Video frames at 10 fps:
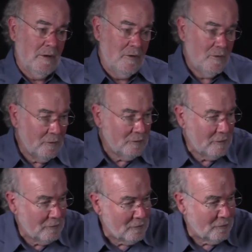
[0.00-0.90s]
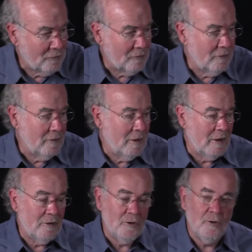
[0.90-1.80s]
using these
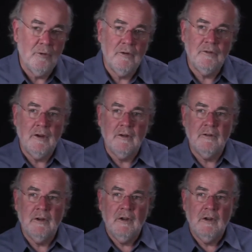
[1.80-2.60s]
heuristics